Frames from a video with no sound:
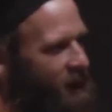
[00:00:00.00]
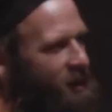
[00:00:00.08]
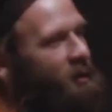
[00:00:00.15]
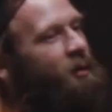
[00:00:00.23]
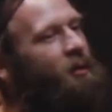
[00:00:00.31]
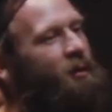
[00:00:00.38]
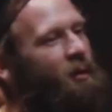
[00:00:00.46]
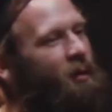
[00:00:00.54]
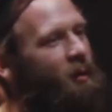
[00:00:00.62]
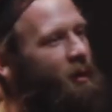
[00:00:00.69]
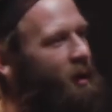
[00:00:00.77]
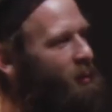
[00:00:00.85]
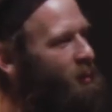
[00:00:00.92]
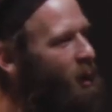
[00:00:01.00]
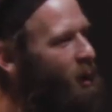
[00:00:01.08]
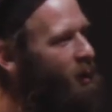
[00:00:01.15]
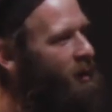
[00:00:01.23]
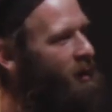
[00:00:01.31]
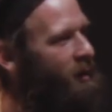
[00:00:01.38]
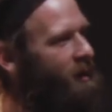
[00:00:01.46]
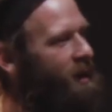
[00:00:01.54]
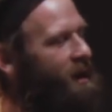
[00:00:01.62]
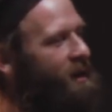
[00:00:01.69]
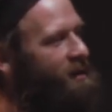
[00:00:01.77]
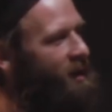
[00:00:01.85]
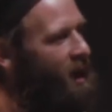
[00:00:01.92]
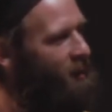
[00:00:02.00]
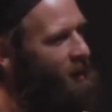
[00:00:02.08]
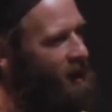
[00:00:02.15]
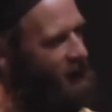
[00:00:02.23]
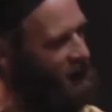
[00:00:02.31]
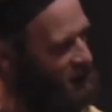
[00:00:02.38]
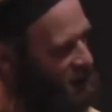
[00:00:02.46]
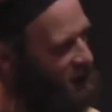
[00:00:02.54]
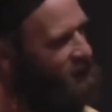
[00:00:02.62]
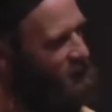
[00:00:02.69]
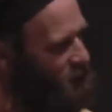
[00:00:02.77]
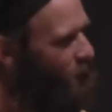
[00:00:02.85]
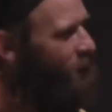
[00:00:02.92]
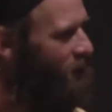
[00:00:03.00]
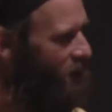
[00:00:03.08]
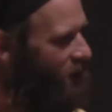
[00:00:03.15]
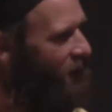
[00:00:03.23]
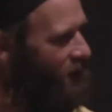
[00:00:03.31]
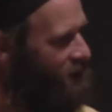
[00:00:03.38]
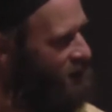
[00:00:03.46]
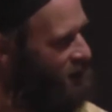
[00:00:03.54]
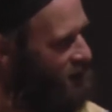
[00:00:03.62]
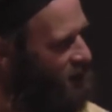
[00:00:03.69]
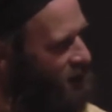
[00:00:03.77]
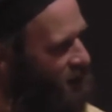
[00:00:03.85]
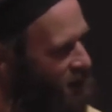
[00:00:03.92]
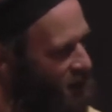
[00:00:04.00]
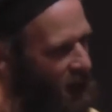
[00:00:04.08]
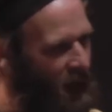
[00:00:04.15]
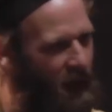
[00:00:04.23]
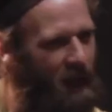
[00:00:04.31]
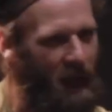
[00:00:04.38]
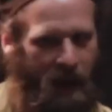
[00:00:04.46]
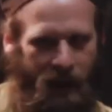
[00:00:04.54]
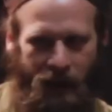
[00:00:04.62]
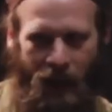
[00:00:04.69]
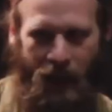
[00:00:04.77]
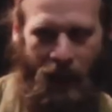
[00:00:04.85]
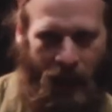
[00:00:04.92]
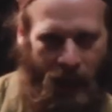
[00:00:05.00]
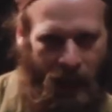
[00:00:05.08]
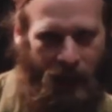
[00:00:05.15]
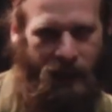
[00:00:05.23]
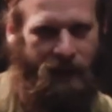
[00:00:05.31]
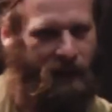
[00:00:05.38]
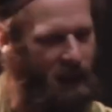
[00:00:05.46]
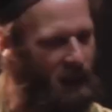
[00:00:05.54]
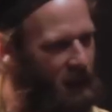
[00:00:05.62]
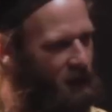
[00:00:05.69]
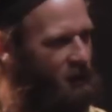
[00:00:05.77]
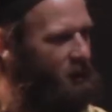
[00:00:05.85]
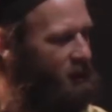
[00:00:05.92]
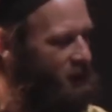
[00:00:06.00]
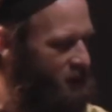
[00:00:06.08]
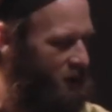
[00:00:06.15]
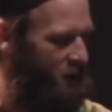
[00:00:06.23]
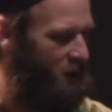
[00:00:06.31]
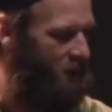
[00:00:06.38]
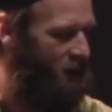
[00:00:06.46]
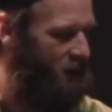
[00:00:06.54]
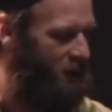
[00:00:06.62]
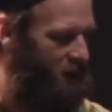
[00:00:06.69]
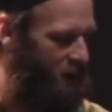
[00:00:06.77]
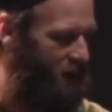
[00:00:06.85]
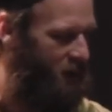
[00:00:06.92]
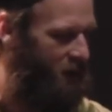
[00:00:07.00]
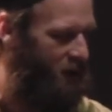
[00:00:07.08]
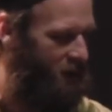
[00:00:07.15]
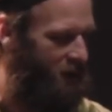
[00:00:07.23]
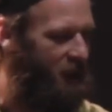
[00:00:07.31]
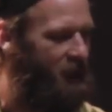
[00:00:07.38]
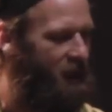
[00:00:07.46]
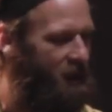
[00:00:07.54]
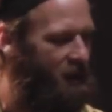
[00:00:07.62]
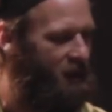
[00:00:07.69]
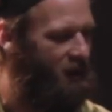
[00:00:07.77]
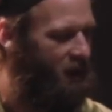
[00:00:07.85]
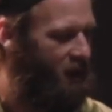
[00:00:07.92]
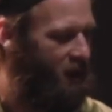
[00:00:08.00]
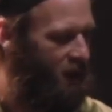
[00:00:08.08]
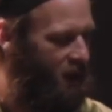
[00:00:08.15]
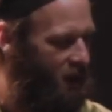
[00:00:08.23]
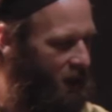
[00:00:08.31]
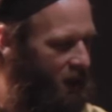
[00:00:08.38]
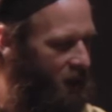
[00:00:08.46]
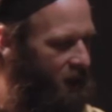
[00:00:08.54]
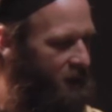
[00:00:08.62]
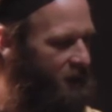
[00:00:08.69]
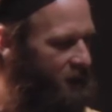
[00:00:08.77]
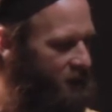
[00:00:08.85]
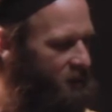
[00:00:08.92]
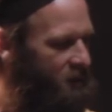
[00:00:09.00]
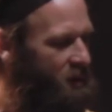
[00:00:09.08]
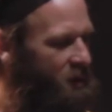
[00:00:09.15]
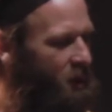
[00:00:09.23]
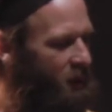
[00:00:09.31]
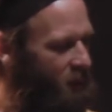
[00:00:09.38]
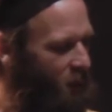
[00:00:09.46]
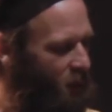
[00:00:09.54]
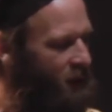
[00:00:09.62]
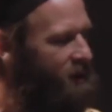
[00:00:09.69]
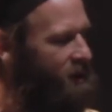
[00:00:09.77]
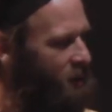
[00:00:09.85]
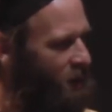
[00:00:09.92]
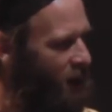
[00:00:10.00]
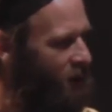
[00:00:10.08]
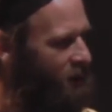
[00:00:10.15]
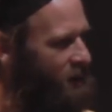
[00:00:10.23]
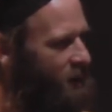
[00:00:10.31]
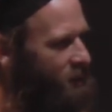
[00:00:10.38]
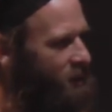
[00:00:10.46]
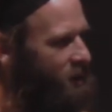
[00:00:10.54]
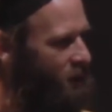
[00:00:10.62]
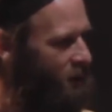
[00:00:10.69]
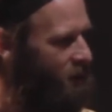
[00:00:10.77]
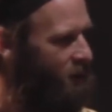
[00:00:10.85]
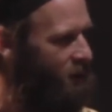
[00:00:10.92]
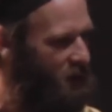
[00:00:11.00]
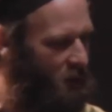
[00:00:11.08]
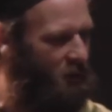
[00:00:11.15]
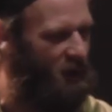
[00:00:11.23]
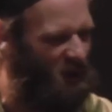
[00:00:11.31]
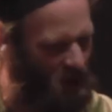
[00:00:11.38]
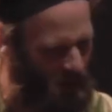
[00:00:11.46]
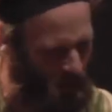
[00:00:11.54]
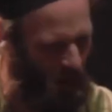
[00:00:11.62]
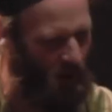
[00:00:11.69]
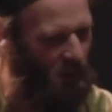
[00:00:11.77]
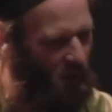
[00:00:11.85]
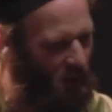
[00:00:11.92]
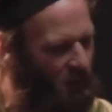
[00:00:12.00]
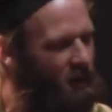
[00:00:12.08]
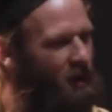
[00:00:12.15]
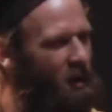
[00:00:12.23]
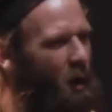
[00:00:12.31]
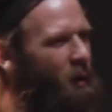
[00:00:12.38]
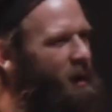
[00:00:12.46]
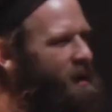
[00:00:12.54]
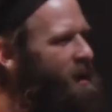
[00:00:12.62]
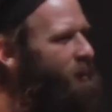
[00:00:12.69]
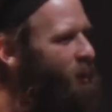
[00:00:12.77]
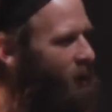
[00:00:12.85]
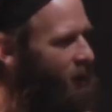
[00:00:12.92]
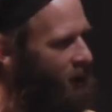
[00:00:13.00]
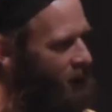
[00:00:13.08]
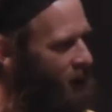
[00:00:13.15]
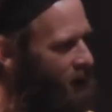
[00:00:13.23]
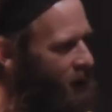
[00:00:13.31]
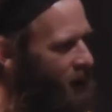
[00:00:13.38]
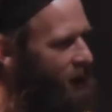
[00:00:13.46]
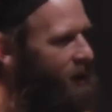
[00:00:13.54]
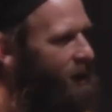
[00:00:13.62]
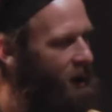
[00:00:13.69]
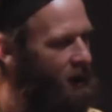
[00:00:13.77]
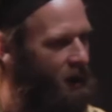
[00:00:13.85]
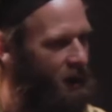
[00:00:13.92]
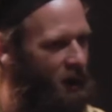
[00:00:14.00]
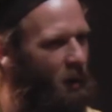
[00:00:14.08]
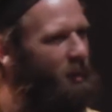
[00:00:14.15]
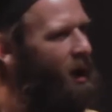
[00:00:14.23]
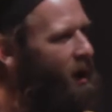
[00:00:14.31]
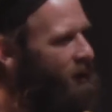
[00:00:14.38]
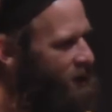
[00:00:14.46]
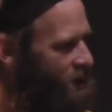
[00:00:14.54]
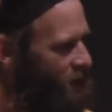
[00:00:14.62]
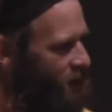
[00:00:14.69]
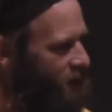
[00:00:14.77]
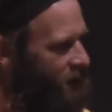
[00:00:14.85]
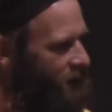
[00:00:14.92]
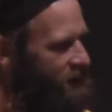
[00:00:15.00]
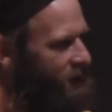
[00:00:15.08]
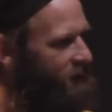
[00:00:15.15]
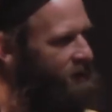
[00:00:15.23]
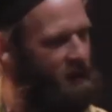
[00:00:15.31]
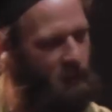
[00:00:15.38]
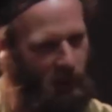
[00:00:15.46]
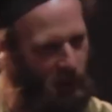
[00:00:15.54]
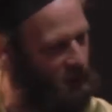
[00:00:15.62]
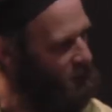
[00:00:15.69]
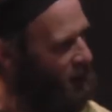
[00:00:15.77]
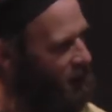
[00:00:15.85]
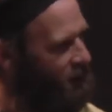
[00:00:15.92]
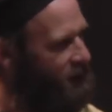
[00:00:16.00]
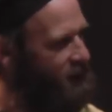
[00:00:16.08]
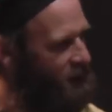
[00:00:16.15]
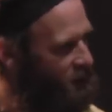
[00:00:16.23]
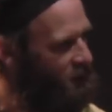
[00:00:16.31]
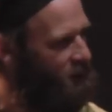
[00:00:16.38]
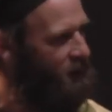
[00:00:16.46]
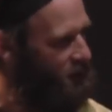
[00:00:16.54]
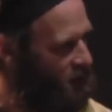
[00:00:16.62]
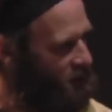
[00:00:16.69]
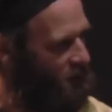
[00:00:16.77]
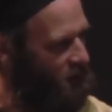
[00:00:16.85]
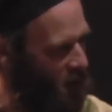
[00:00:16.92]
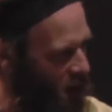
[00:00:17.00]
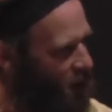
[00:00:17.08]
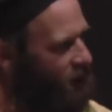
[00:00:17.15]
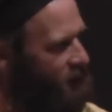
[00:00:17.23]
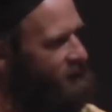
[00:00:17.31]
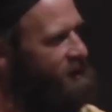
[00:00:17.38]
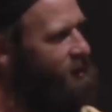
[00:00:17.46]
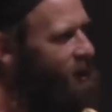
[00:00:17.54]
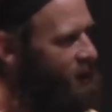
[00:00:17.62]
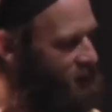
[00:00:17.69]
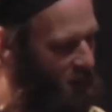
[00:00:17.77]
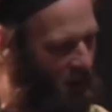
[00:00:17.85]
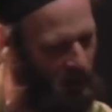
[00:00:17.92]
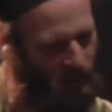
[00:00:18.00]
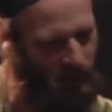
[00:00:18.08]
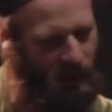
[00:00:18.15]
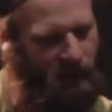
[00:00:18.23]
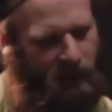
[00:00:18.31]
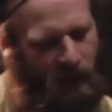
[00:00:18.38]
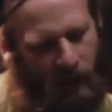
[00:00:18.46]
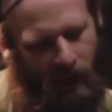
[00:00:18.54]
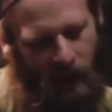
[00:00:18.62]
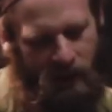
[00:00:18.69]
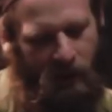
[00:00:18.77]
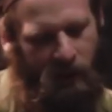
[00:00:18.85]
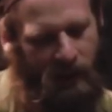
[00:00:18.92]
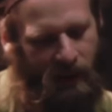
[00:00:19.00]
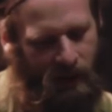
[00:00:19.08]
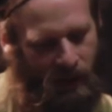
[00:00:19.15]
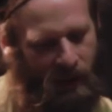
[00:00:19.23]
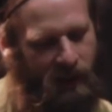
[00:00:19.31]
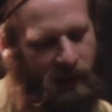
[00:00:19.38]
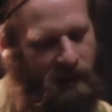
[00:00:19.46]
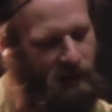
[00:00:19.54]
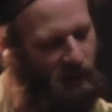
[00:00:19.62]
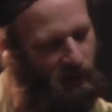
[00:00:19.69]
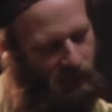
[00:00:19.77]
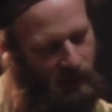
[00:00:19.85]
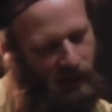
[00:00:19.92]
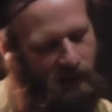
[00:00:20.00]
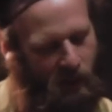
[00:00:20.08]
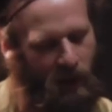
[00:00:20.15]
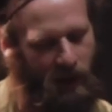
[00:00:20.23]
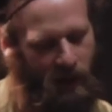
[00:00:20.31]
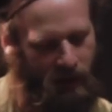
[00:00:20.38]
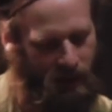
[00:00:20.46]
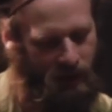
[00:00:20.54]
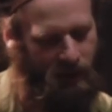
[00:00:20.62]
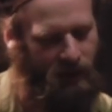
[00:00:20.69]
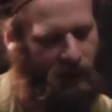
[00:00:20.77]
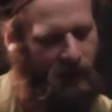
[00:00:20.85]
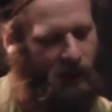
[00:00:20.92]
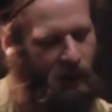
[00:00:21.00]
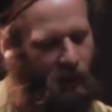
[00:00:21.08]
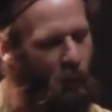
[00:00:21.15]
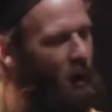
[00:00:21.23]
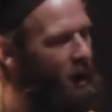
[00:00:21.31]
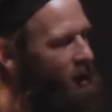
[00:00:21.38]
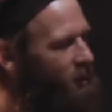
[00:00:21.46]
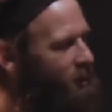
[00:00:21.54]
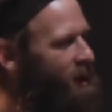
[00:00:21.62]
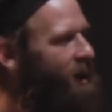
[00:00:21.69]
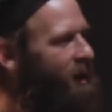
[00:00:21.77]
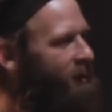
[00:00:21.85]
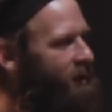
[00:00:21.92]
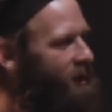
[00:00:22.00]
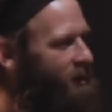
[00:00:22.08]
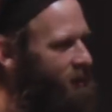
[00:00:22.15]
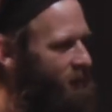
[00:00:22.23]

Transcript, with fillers: to both the Islamic and Hindu orthodoxy and and in doing so it, it he he sort of brings about some sort of union just on going deeper in the you know beyond the surface of spirituality into the into the heart of spirituality and and so he, he's, a, he's quite a well-beloved